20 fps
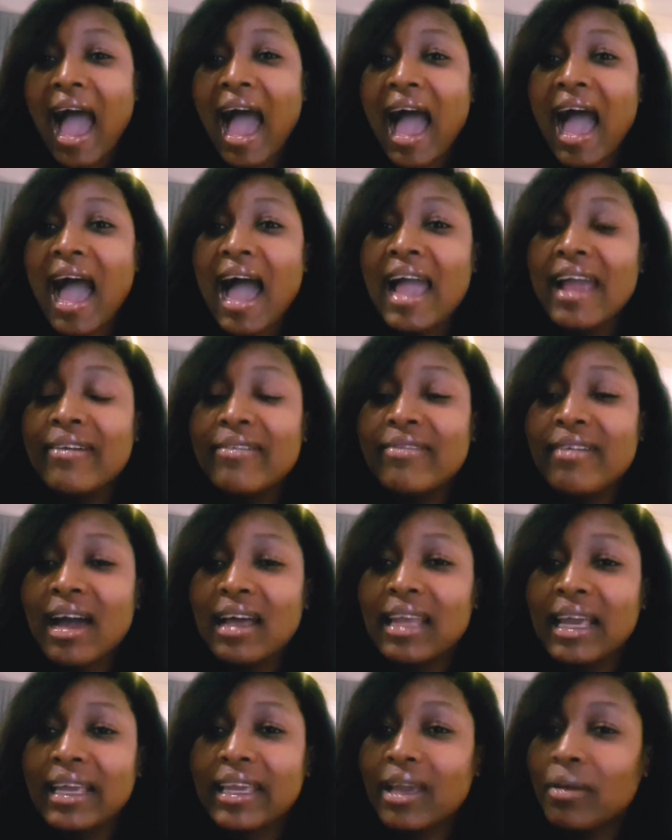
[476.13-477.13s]
I
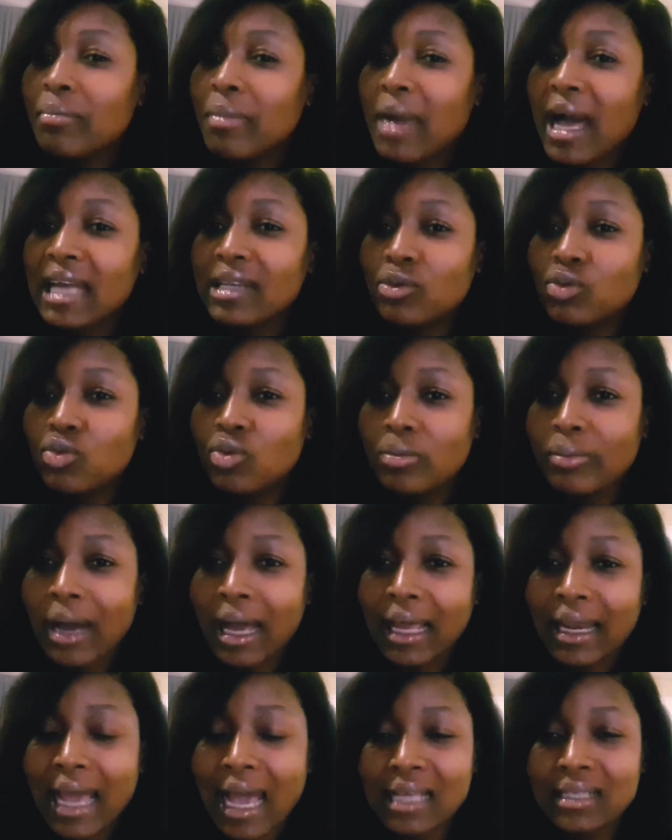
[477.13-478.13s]
ran like a mad
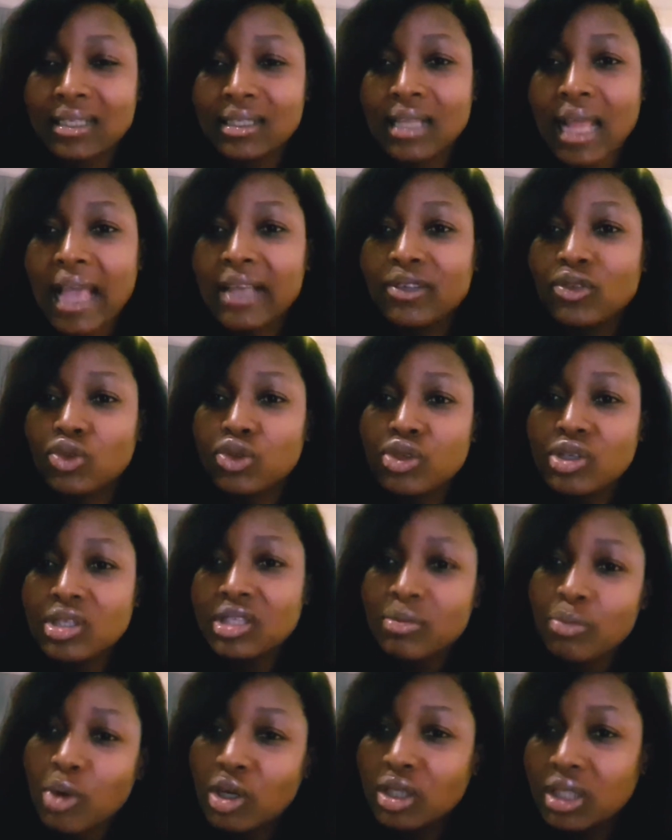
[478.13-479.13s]
woman. As I threw
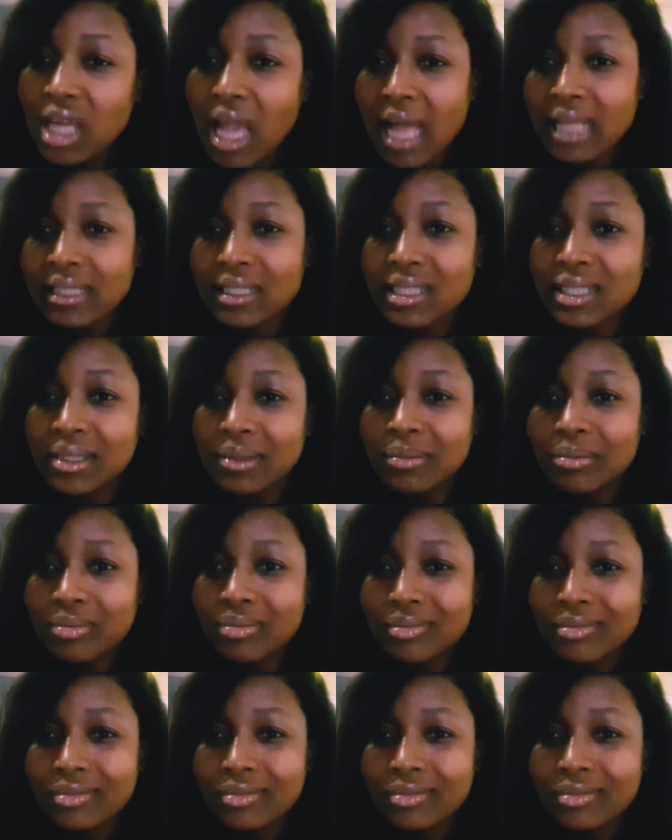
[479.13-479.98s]
his money at him.